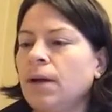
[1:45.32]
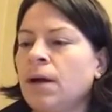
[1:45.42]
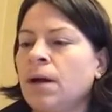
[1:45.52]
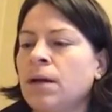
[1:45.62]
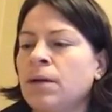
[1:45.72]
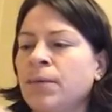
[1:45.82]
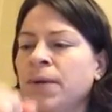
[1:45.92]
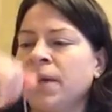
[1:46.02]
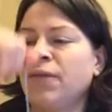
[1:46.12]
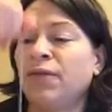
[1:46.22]
Are
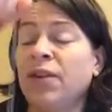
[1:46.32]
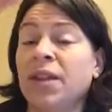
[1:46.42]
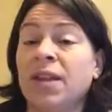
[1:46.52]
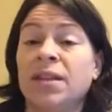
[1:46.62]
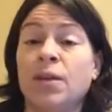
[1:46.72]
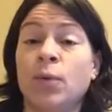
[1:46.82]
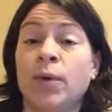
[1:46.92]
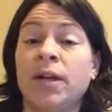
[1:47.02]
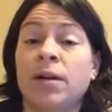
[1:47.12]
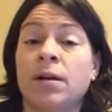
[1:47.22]
we feeling that
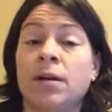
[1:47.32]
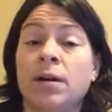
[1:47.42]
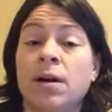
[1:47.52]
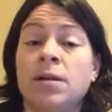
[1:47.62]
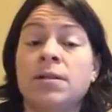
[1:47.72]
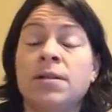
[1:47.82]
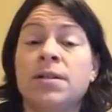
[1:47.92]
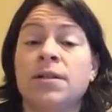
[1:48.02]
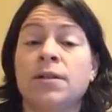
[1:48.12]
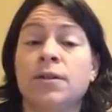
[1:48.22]
we are
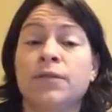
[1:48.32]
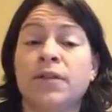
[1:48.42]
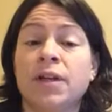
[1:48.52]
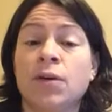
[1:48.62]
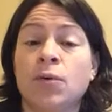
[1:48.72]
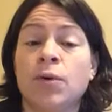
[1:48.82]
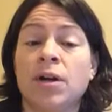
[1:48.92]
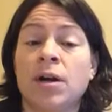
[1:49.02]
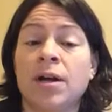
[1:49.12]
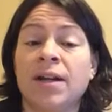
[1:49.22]
undeserving or
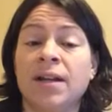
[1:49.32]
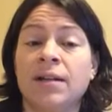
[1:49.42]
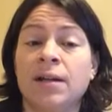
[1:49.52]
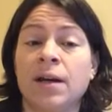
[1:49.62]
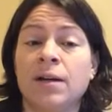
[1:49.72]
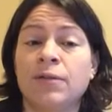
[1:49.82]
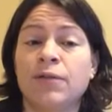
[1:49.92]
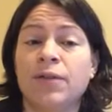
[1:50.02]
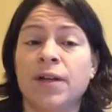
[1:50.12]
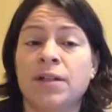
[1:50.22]
not
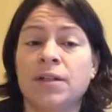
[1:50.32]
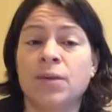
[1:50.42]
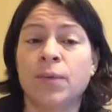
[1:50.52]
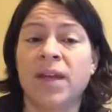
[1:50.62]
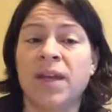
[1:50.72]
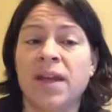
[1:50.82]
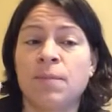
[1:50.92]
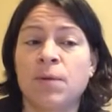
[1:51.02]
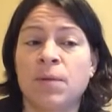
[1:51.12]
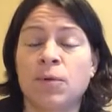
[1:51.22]
enough, and so we
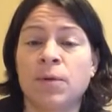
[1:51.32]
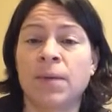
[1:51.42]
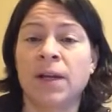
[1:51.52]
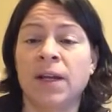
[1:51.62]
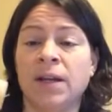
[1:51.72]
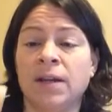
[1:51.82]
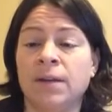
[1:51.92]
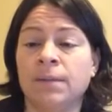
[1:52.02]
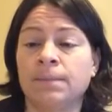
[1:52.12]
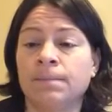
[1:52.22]
can't bring more money
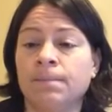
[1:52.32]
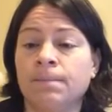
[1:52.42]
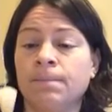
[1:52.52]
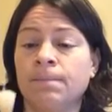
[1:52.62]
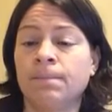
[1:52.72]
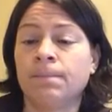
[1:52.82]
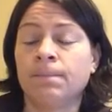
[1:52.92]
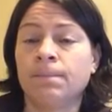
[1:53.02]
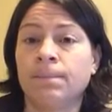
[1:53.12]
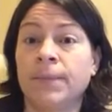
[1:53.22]
in?
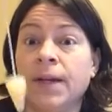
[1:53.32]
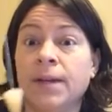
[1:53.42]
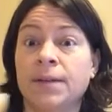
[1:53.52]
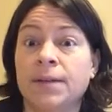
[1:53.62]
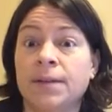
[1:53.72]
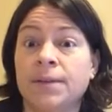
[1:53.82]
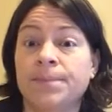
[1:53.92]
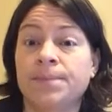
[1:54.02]
Yes.